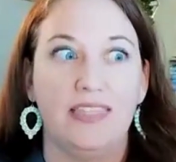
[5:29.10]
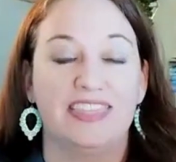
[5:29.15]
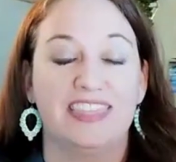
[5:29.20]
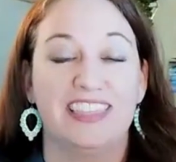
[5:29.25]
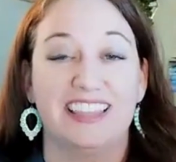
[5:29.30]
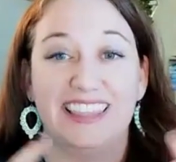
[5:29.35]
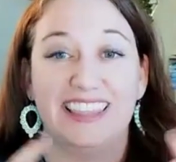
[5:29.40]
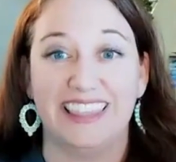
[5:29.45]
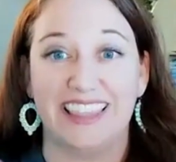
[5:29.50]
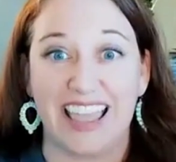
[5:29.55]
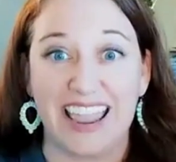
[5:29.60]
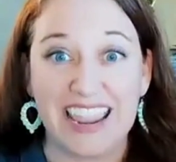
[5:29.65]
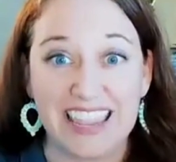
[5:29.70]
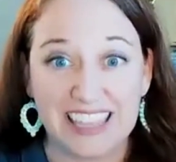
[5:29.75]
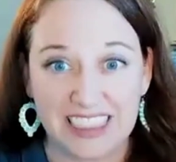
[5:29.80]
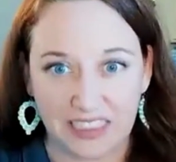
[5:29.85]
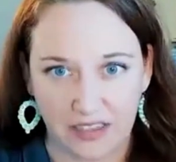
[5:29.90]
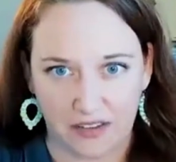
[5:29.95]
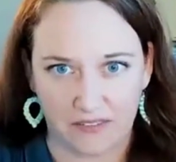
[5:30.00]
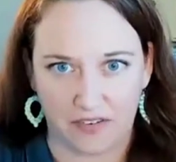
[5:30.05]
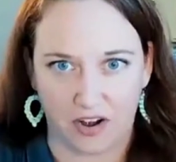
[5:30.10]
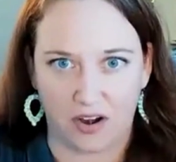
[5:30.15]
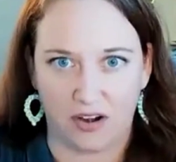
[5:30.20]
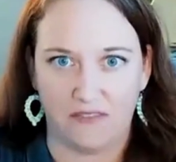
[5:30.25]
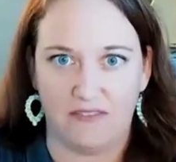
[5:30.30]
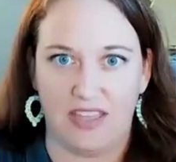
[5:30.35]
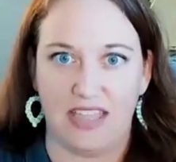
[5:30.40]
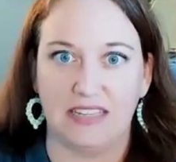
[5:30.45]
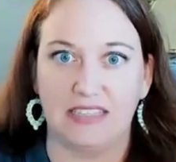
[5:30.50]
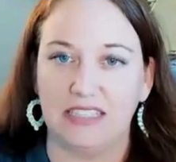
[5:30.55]
The length of
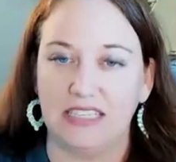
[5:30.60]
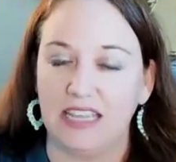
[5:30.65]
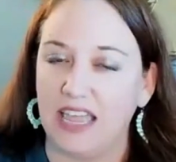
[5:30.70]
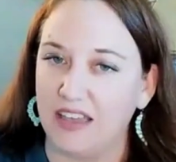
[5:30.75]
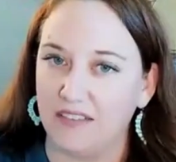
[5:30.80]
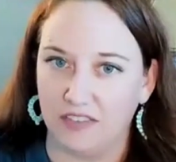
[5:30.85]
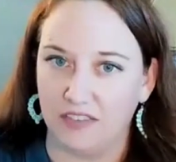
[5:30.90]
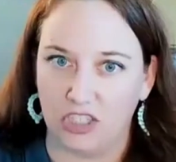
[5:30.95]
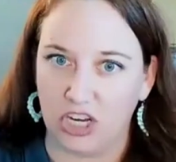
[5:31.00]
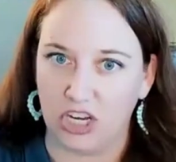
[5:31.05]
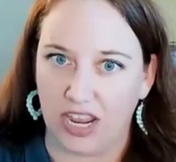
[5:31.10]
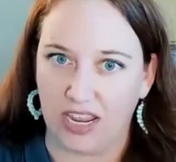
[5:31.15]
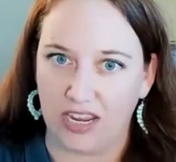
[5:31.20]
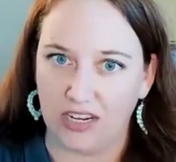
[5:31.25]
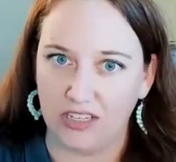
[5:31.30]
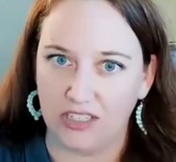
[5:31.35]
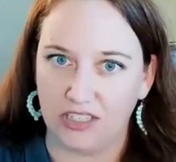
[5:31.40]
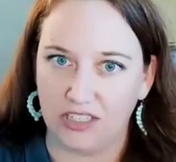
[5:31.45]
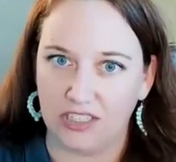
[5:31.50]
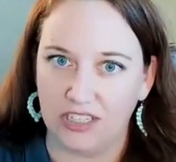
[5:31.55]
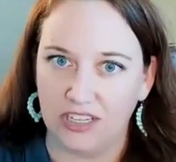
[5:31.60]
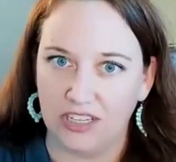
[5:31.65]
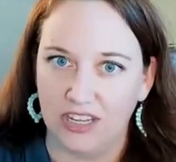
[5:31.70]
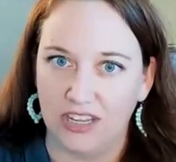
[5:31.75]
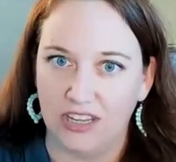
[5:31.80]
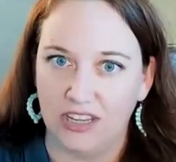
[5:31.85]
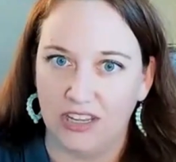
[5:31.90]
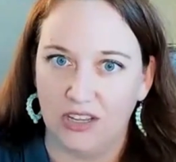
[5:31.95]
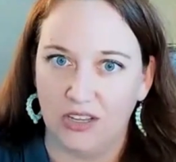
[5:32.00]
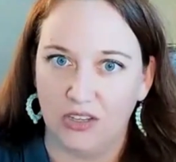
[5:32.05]
our events have changed.
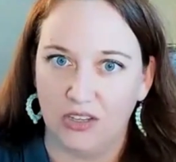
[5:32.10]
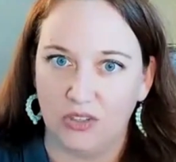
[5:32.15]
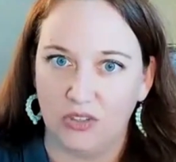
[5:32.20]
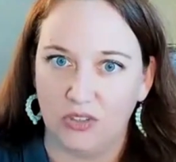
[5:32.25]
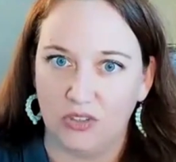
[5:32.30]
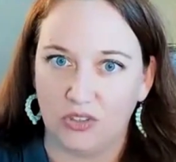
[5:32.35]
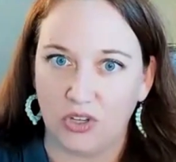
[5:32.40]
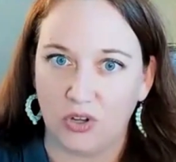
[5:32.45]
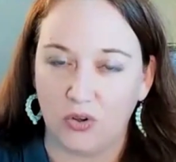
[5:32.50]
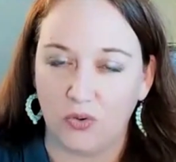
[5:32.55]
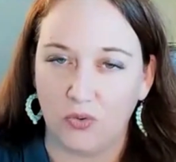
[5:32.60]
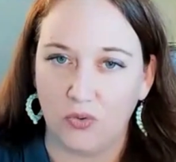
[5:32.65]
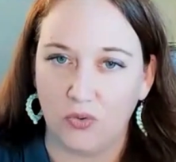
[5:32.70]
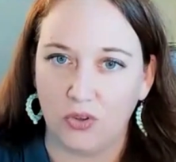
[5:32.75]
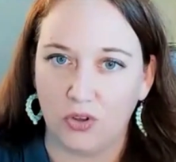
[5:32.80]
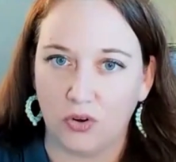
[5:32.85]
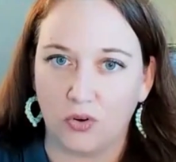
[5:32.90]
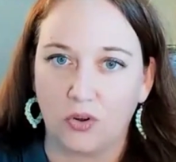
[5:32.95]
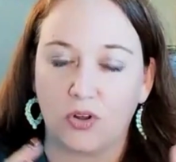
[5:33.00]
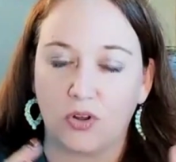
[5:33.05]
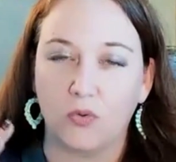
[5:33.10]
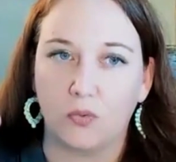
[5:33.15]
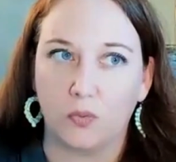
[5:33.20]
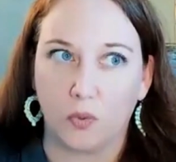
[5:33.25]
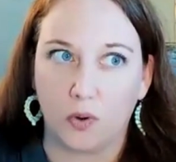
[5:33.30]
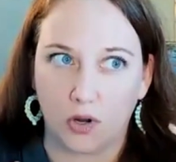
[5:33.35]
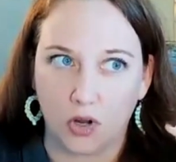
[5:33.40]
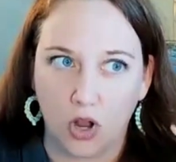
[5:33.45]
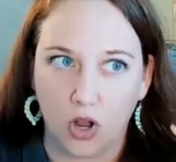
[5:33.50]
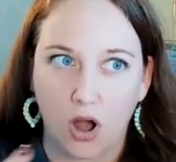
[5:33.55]
So
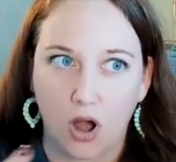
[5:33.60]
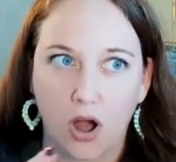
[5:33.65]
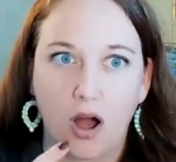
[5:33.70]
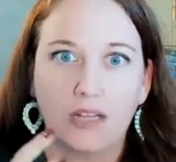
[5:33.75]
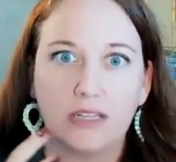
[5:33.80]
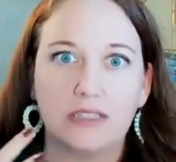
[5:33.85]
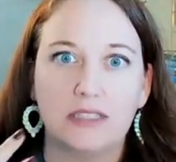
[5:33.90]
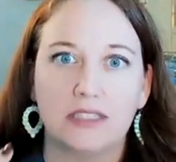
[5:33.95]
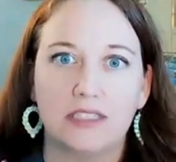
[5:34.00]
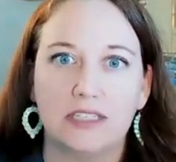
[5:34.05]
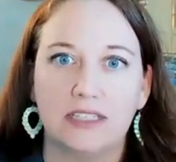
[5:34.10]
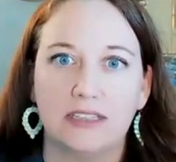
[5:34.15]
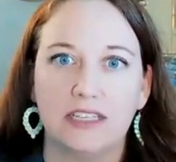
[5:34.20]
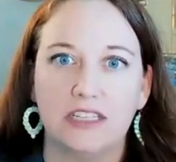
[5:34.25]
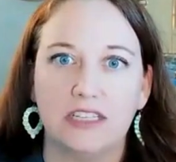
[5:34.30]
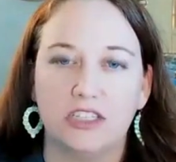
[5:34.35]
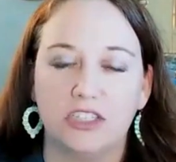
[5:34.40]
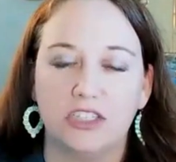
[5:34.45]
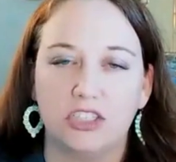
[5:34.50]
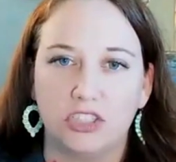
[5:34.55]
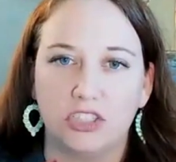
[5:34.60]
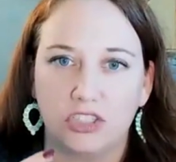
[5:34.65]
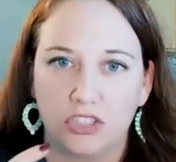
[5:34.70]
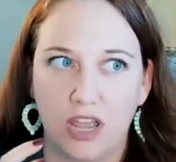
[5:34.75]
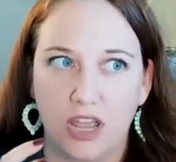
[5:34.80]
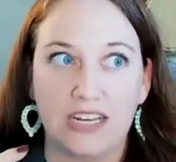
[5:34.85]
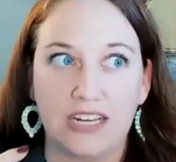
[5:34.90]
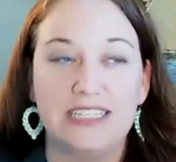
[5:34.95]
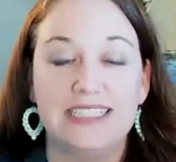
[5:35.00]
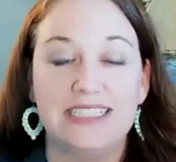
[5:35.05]
we're constantly
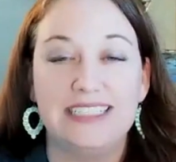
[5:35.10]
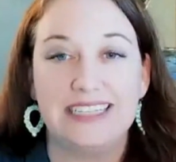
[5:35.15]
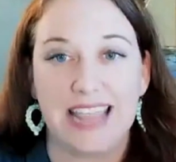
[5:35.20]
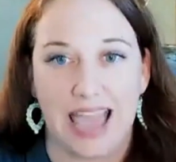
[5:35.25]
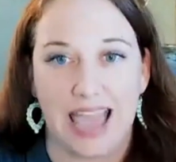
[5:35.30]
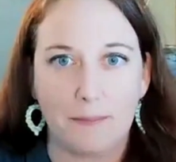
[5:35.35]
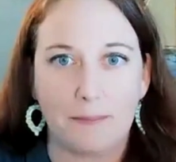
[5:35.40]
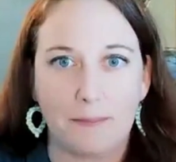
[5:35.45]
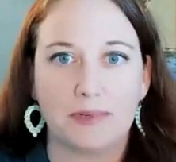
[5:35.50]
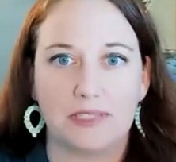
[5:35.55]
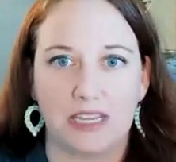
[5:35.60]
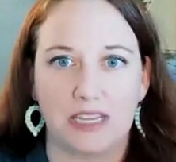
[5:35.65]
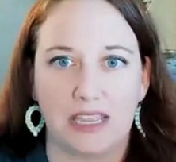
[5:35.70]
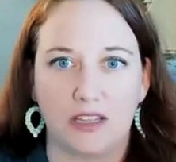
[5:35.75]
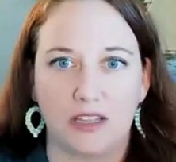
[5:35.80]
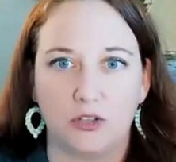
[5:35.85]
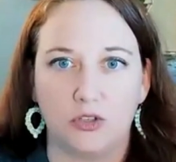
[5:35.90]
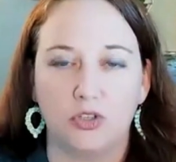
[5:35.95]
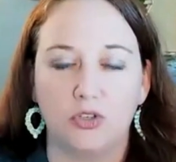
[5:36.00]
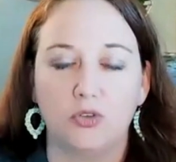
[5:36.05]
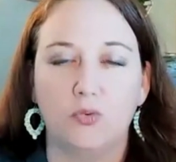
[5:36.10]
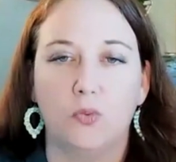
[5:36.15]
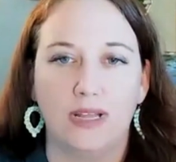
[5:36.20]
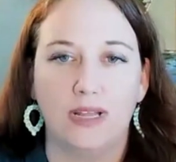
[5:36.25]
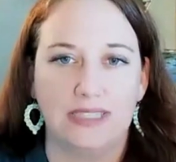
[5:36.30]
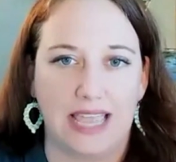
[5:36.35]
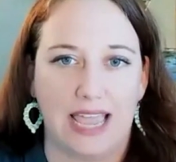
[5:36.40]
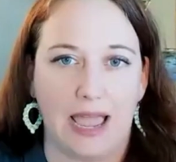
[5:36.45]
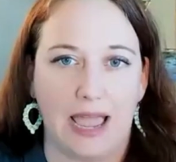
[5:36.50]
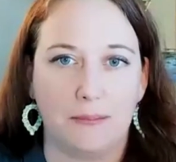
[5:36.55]
adapting to
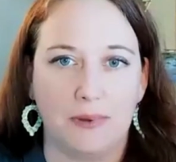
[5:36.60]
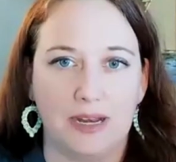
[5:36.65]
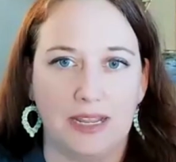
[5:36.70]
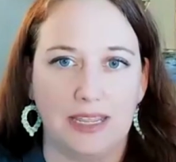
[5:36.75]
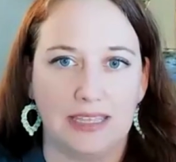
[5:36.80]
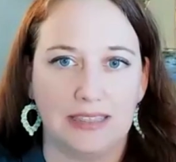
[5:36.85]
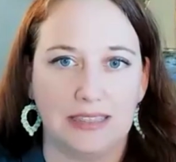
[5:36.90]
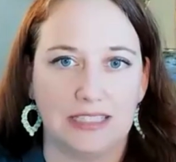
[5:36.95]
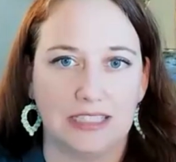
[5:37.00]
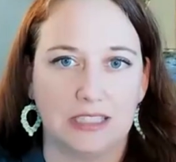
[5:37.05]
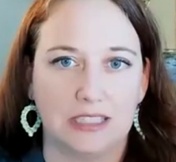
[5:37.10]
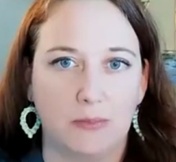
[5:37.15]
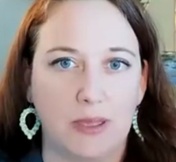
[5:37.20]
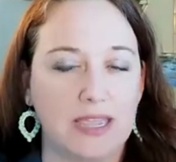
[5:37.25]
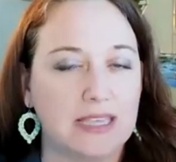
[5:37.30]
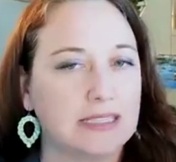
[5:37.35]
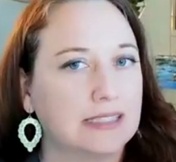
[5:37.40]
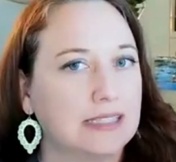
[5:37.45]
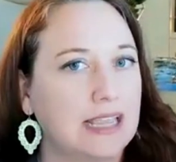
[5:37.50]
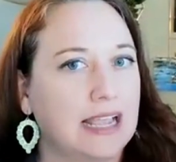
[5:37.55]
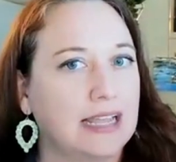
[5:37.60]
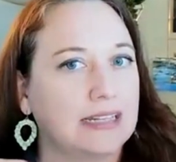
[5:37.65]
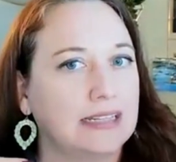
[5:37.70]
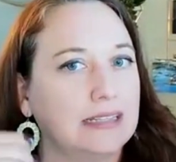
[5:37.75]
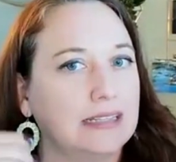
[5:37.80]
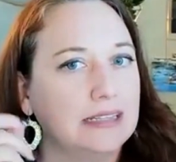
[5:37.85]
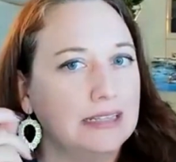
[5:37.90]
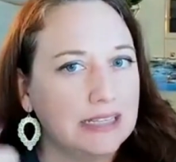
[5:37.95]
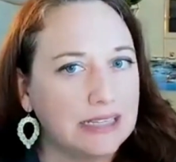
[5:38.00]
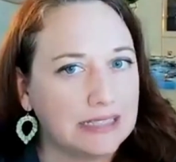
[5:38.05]
what's happening in the space and
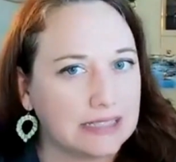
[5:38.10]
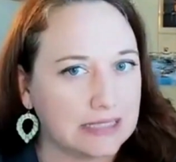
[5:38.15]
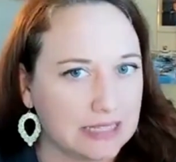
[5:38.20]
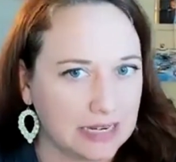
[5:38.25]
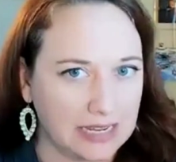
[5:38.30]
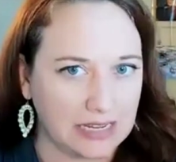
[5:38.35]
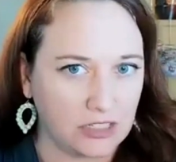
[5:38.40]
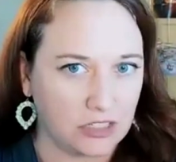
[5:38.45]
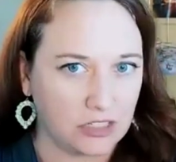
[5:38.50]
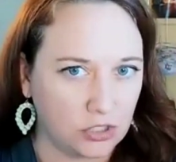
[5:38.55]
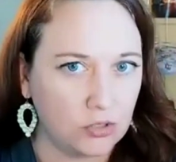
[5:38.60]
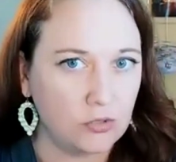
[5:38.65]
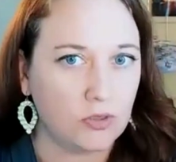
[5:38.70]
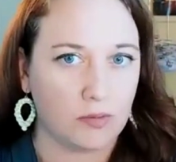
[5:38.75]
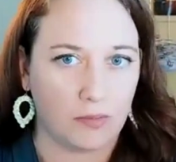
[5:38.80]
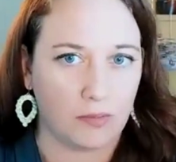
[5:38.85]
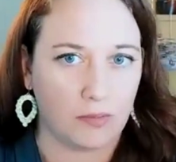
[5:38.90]
listening to the